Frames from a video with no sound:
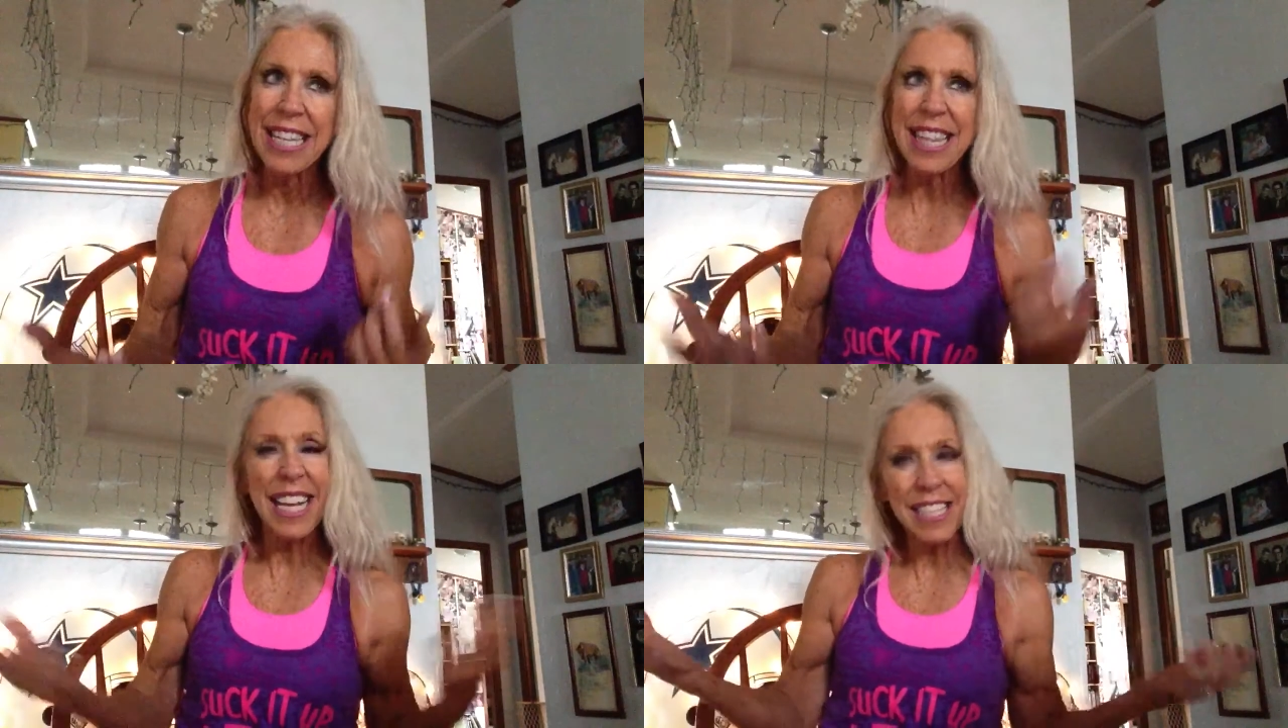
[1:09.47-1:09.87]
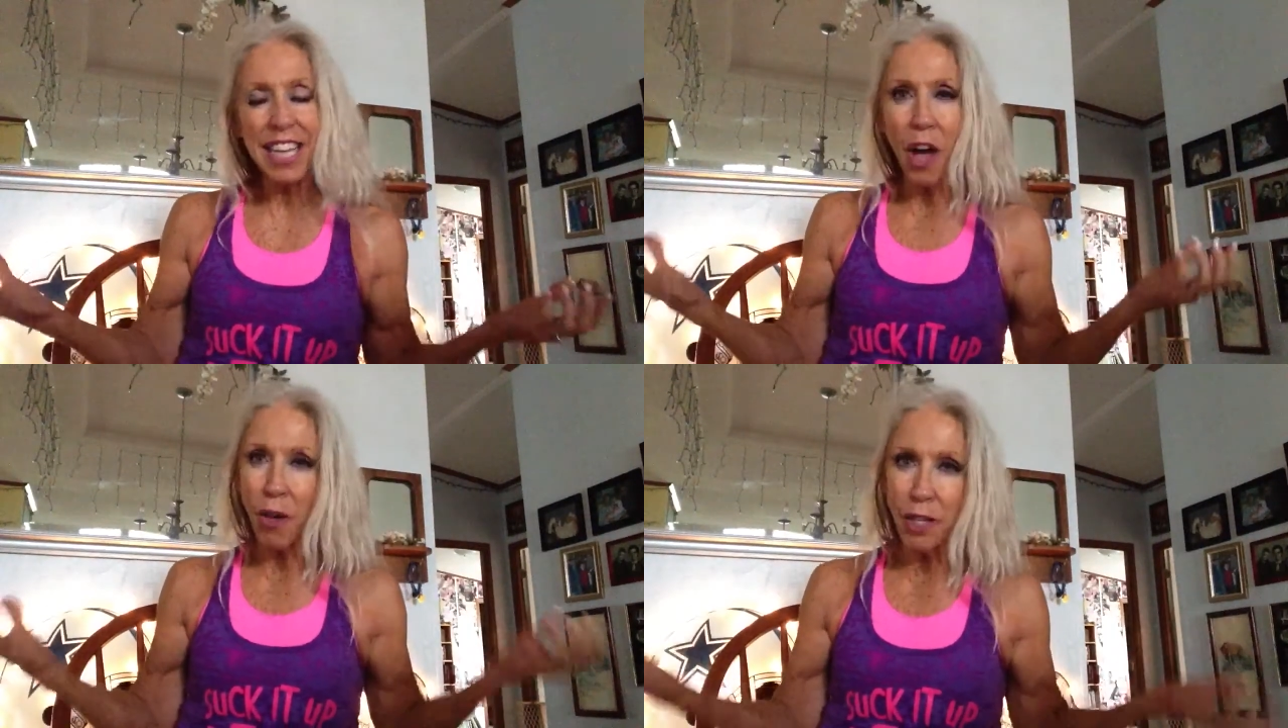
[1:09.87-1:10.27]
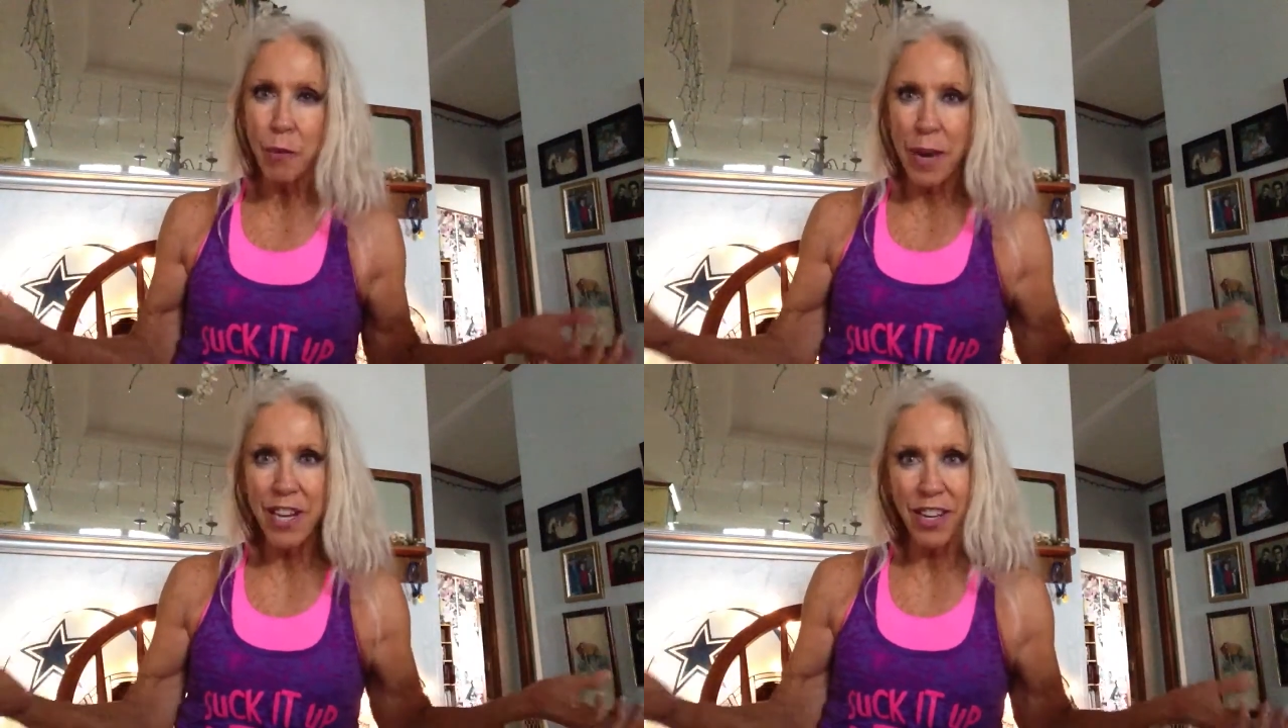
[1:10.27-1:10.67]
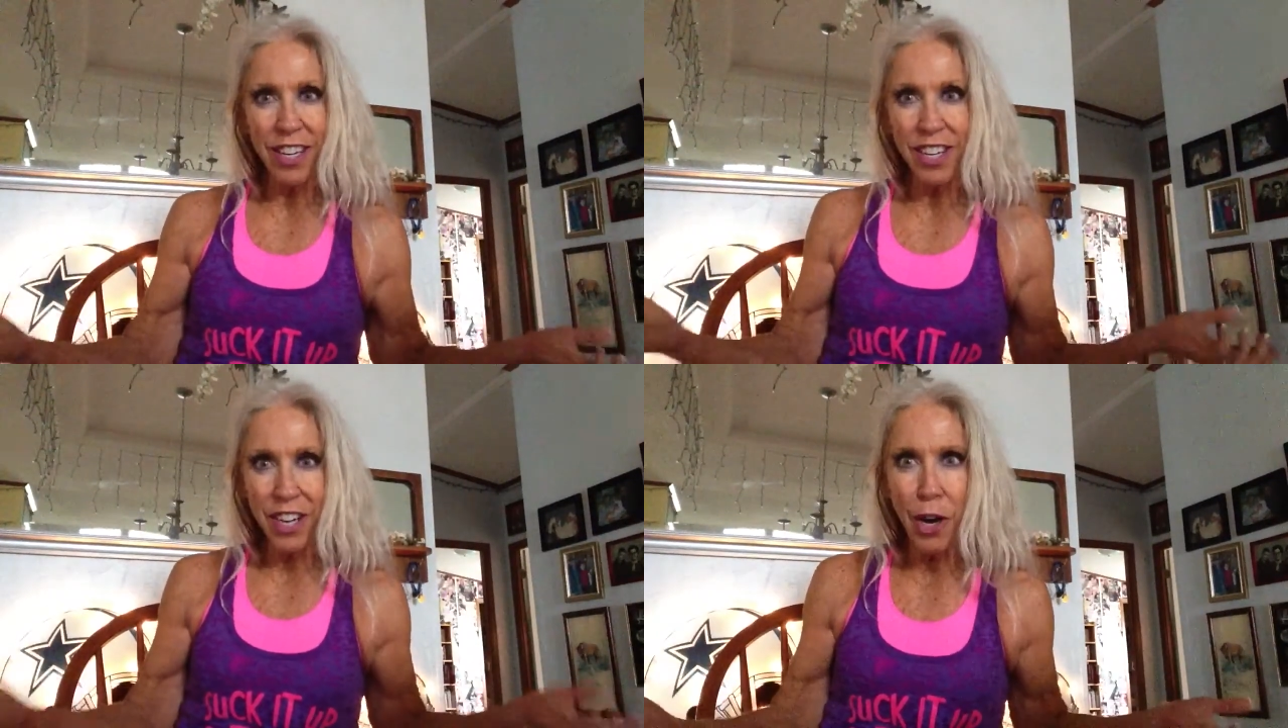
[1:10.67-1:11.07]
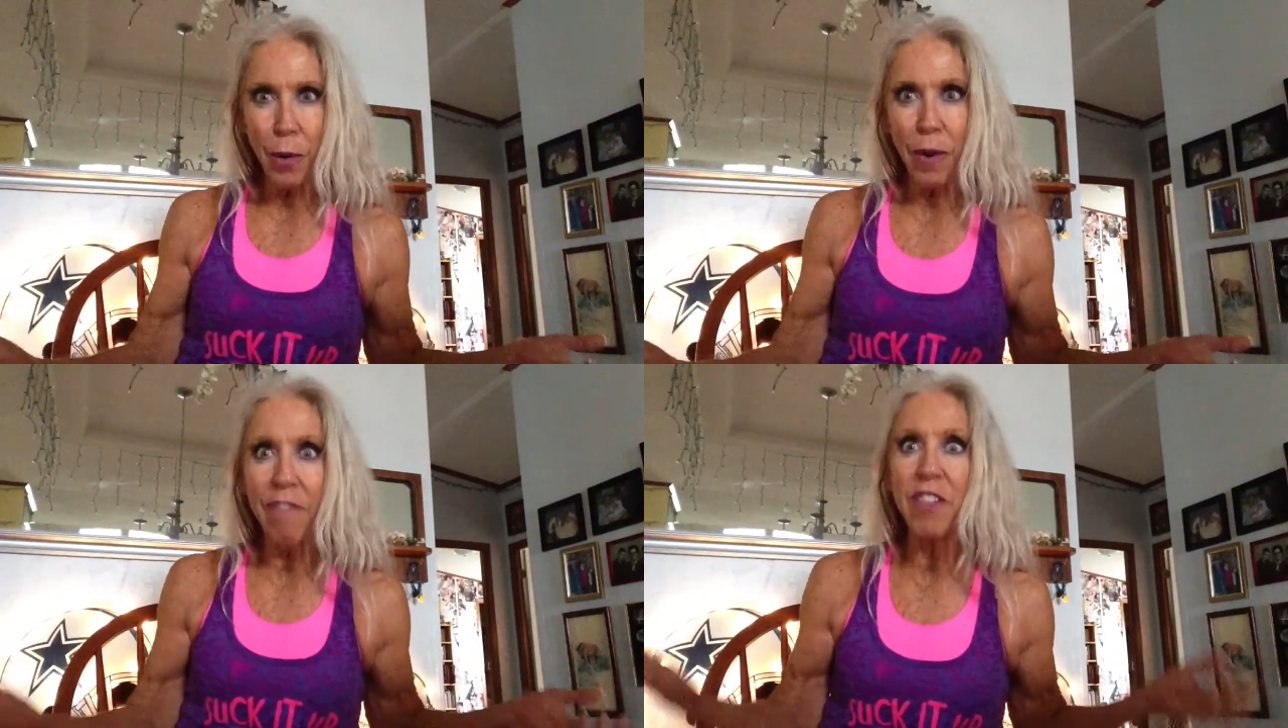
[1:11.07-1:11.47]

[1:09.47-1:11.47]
That's the only way you're going to know if